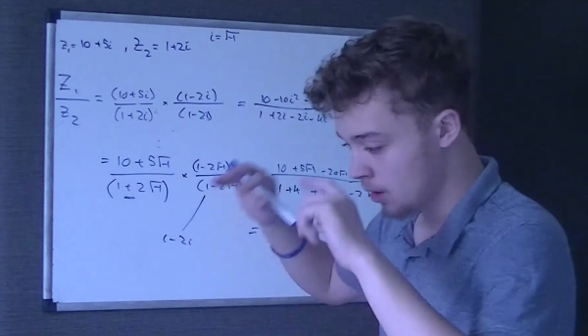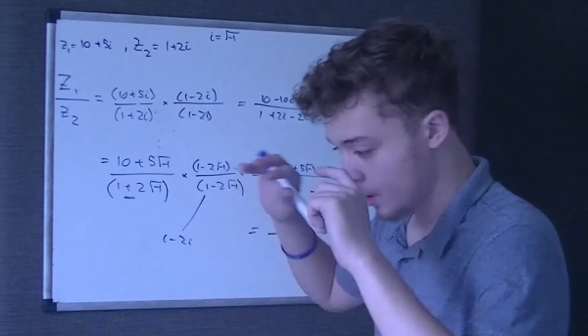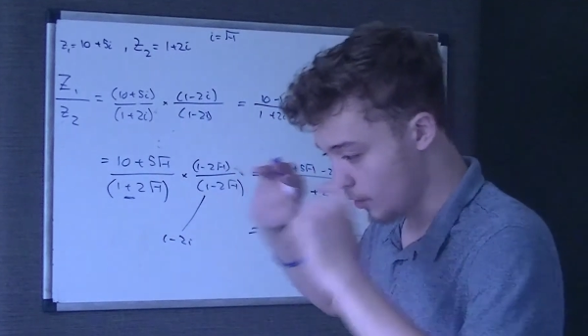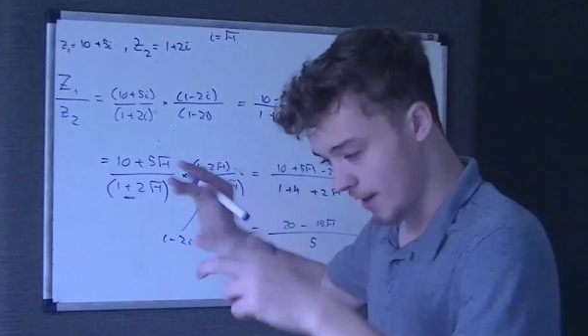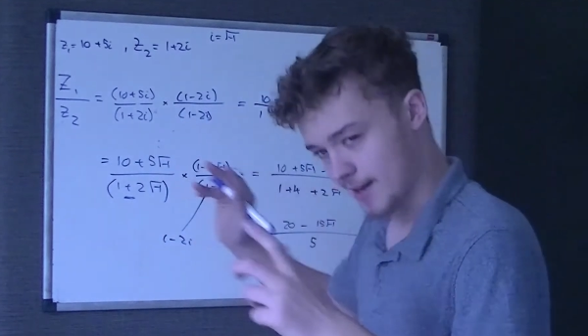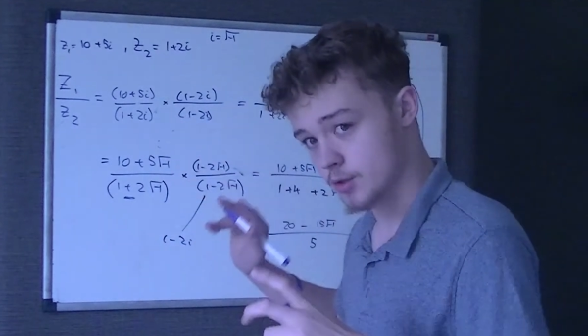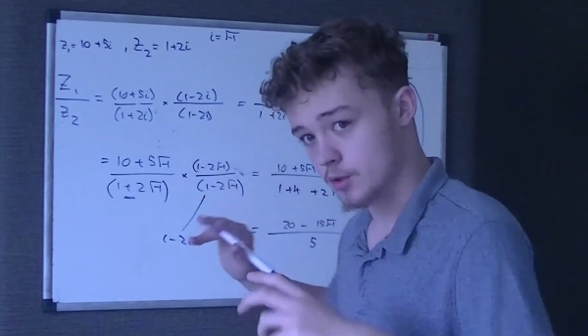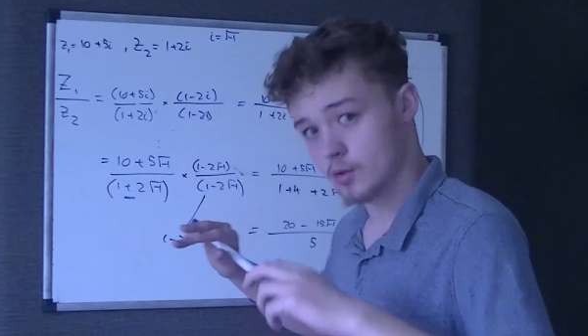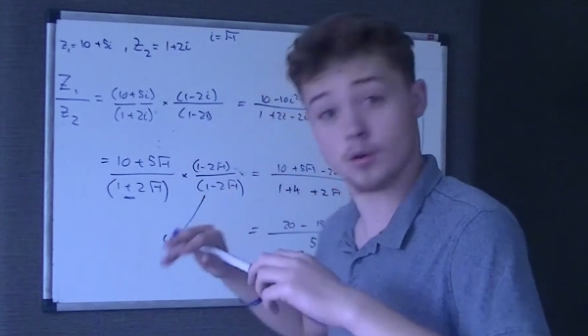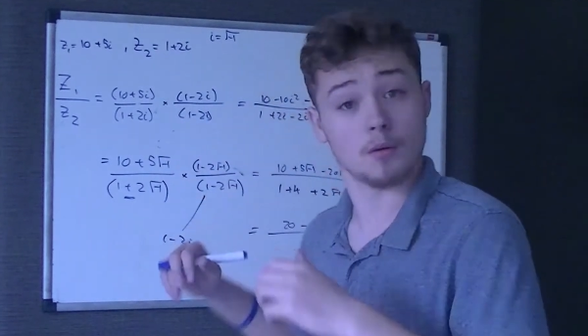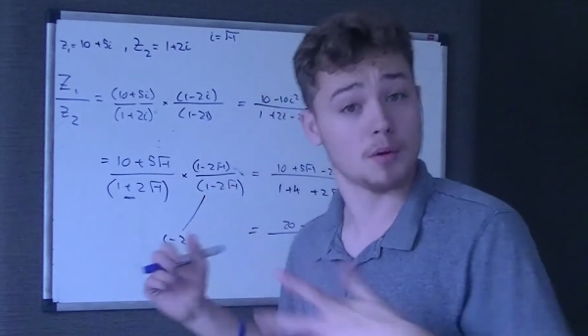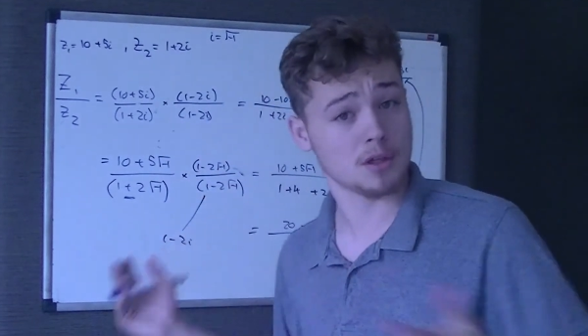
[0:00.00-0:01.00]
Correct,
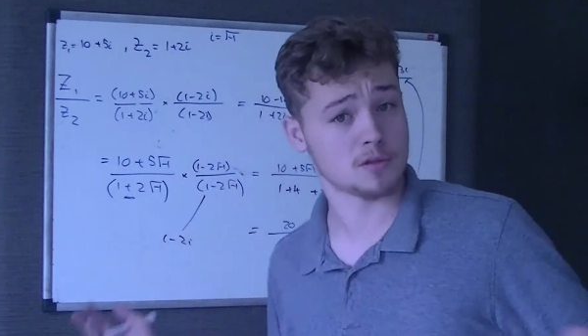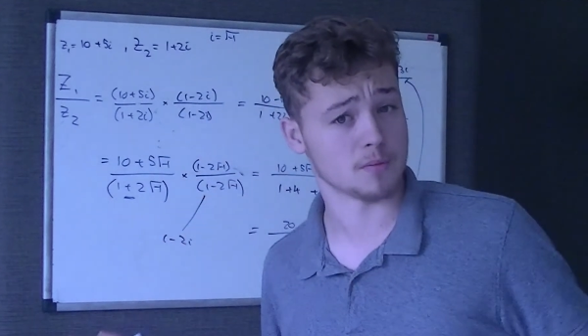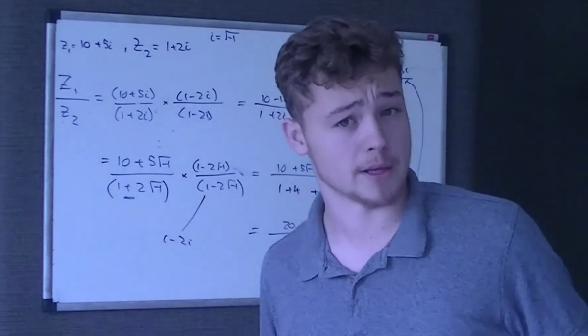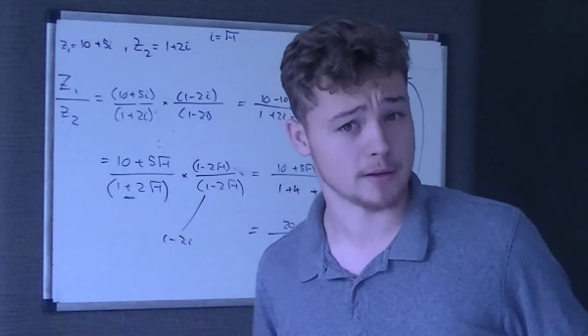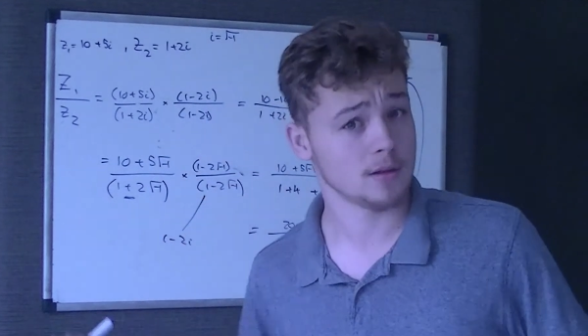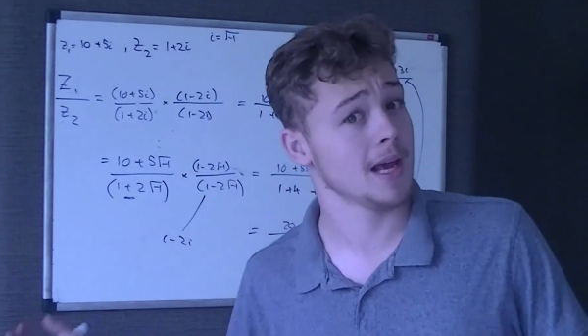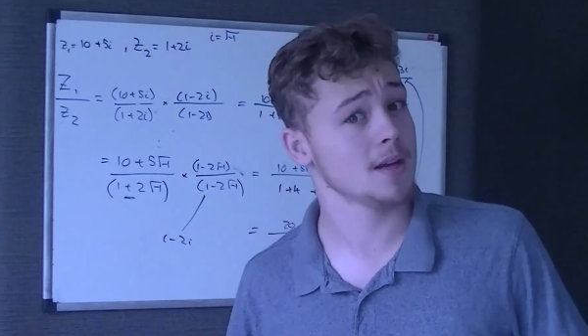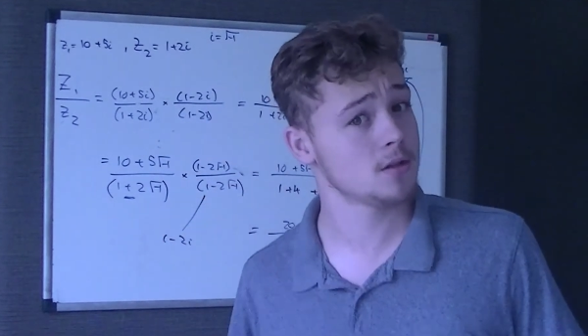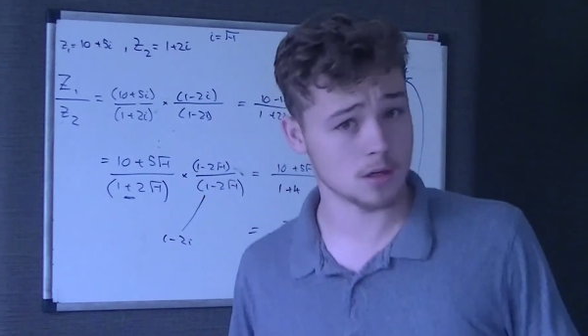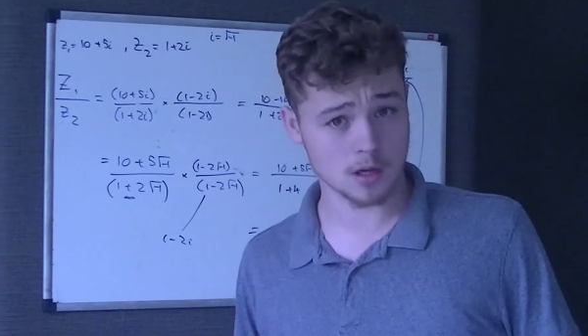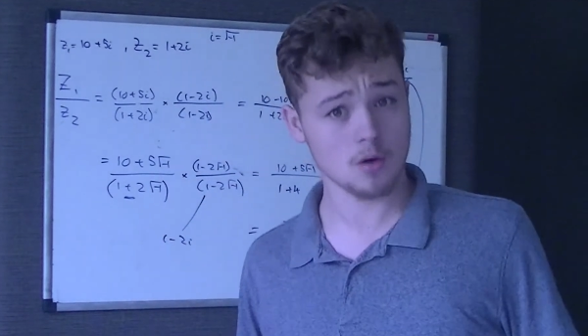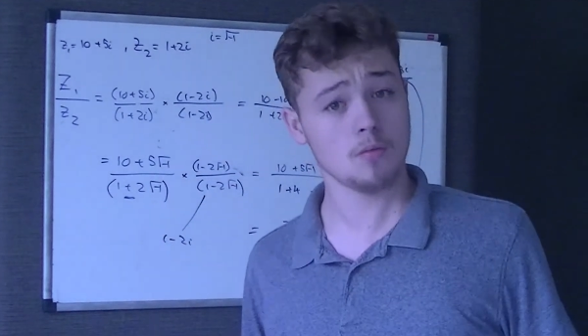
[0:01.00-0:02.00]
or possibly, yes,
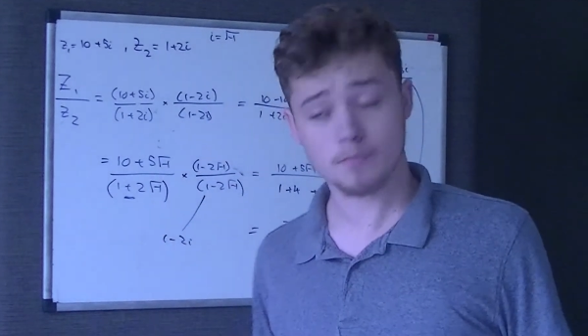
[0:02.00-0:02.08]
no,